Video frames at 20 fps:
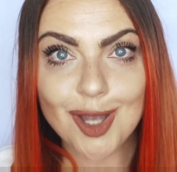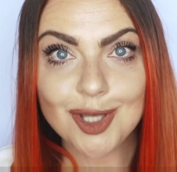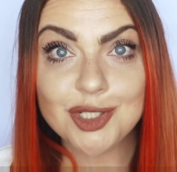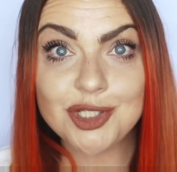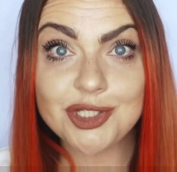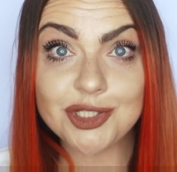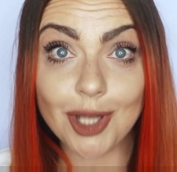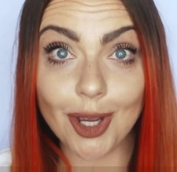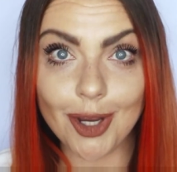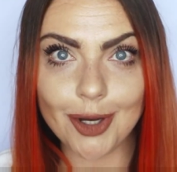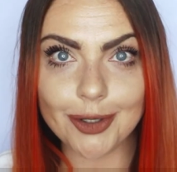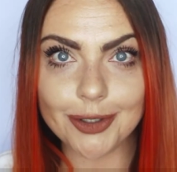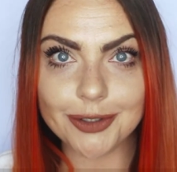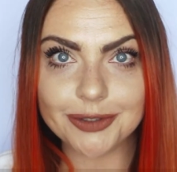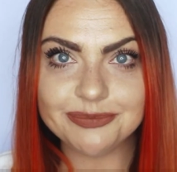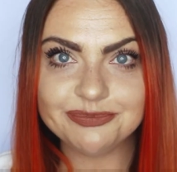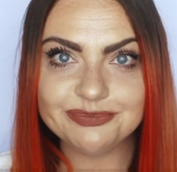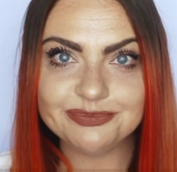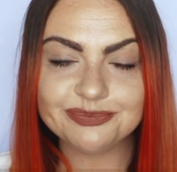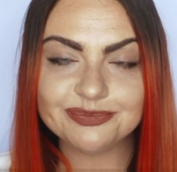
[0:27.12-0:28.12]
So
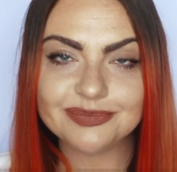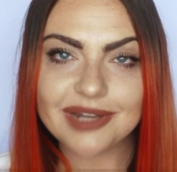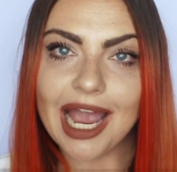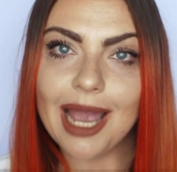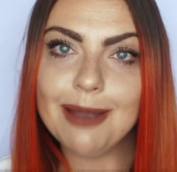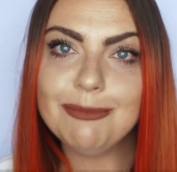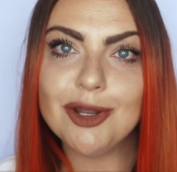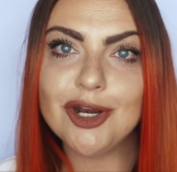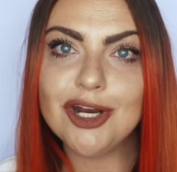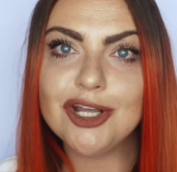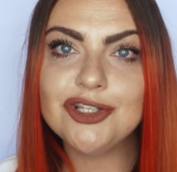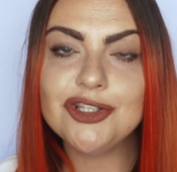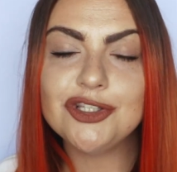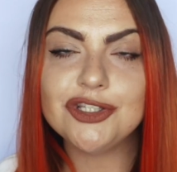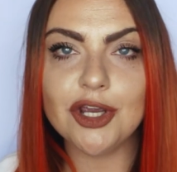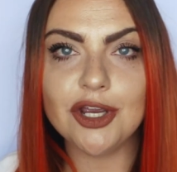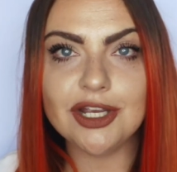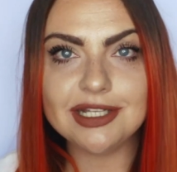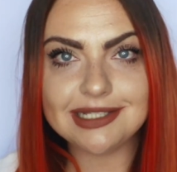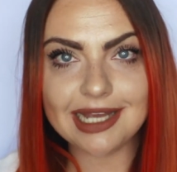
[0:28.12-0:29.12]
I'm going to
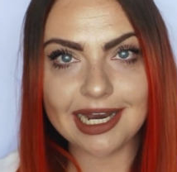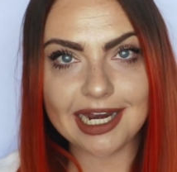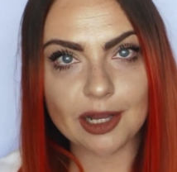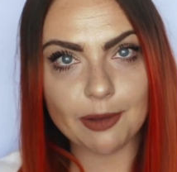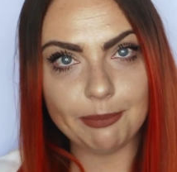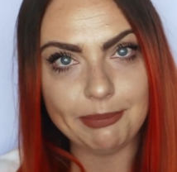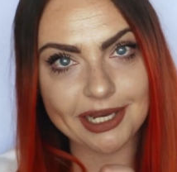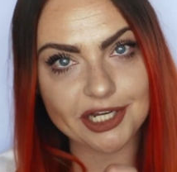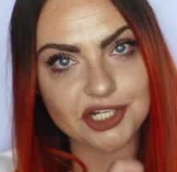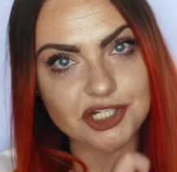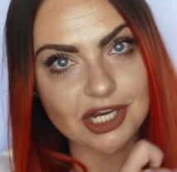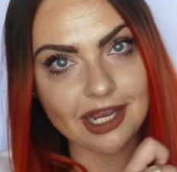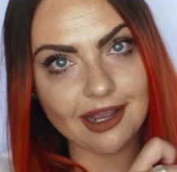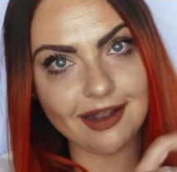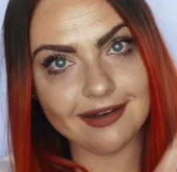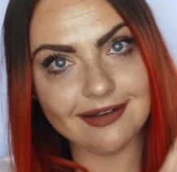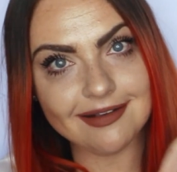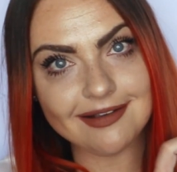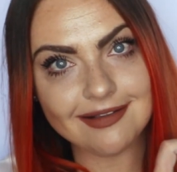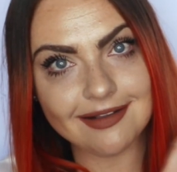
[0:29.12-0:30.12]
insert a little
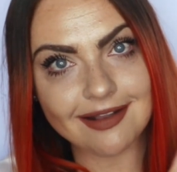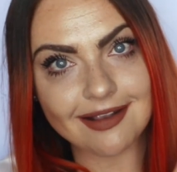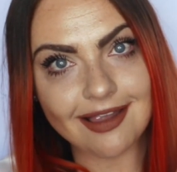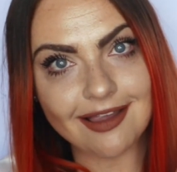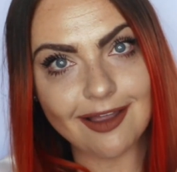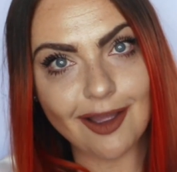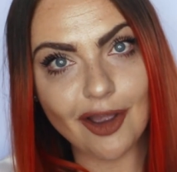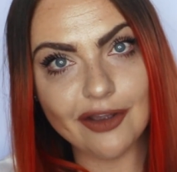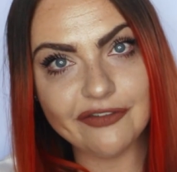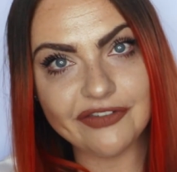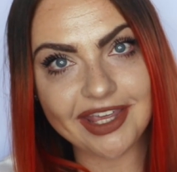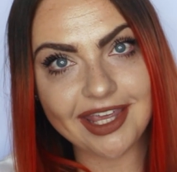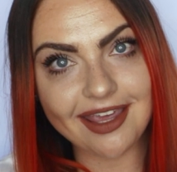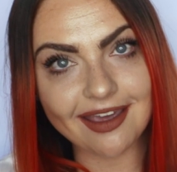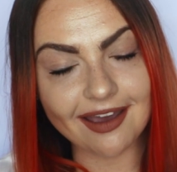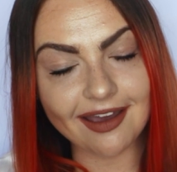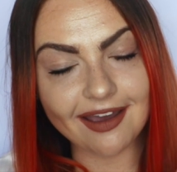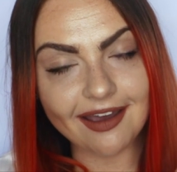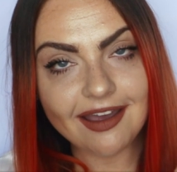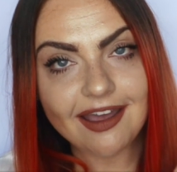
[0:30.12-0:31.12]
picture over
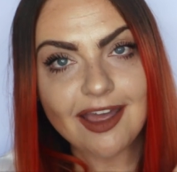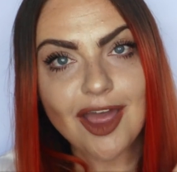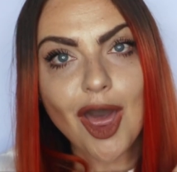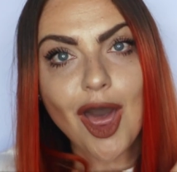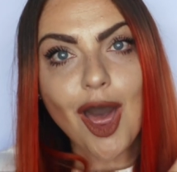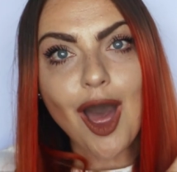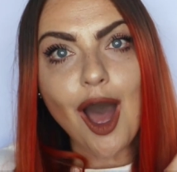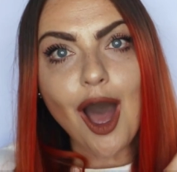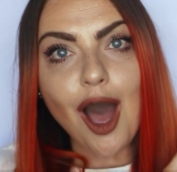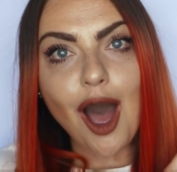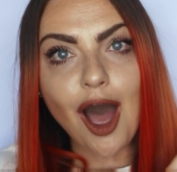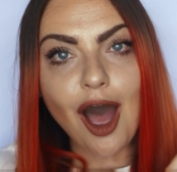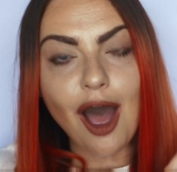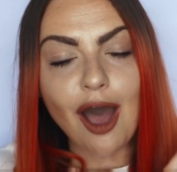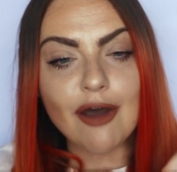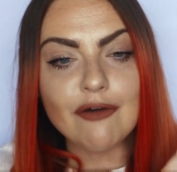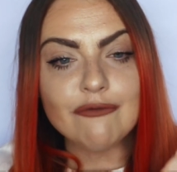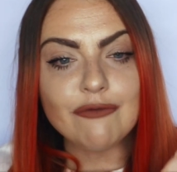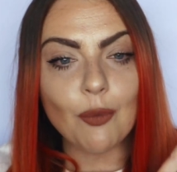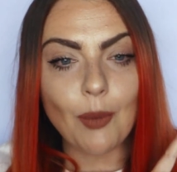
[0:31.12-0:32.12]
here
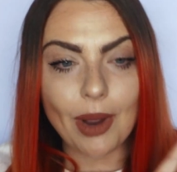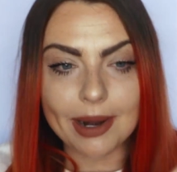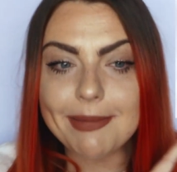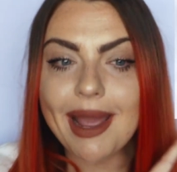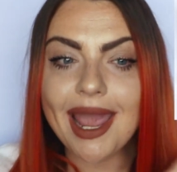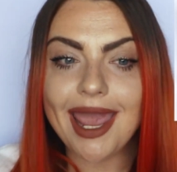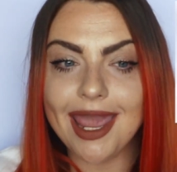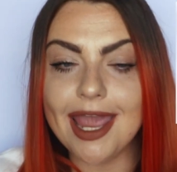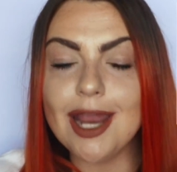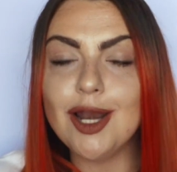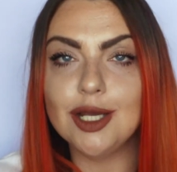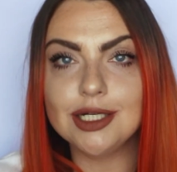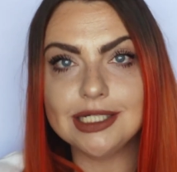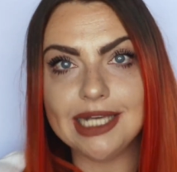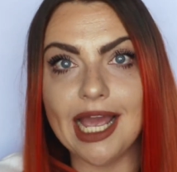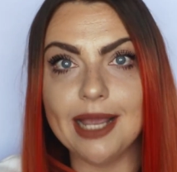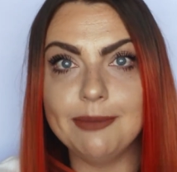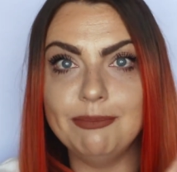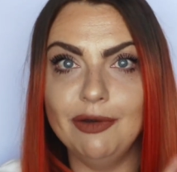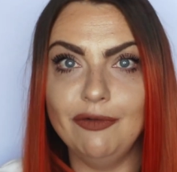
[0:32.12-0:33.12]
of what my hair looked
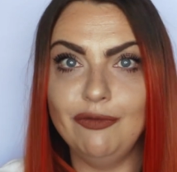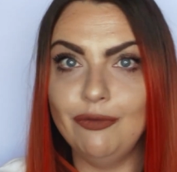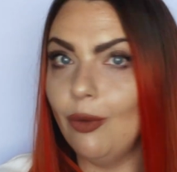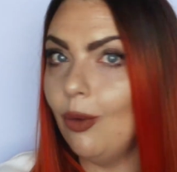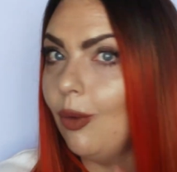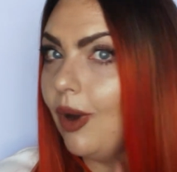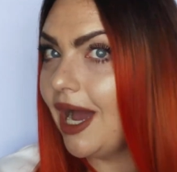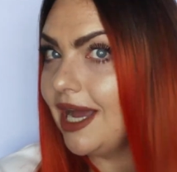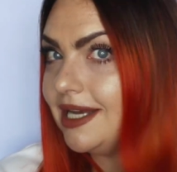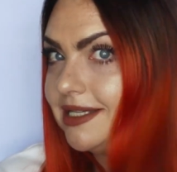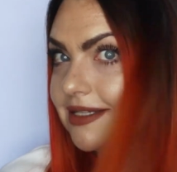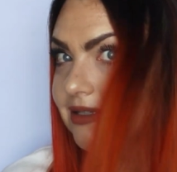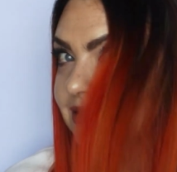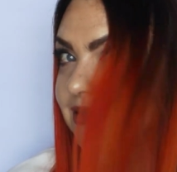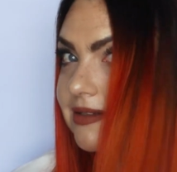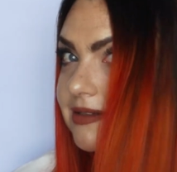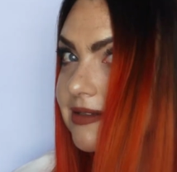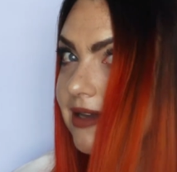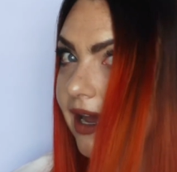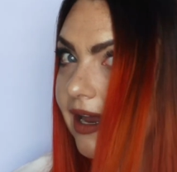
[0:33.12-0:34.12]
like before I did
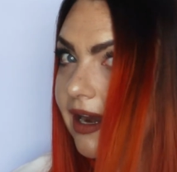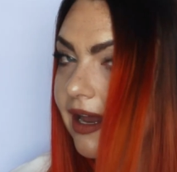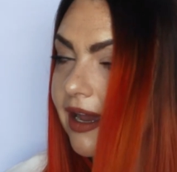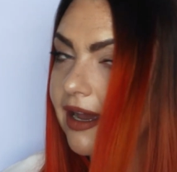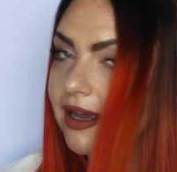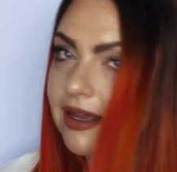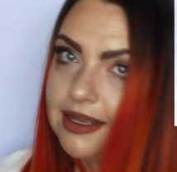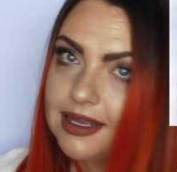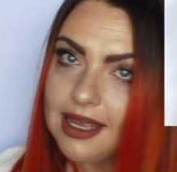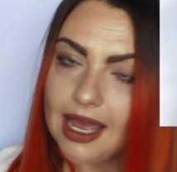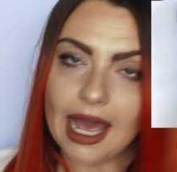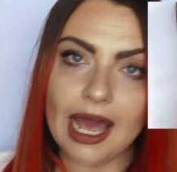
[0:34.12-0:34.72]
this color.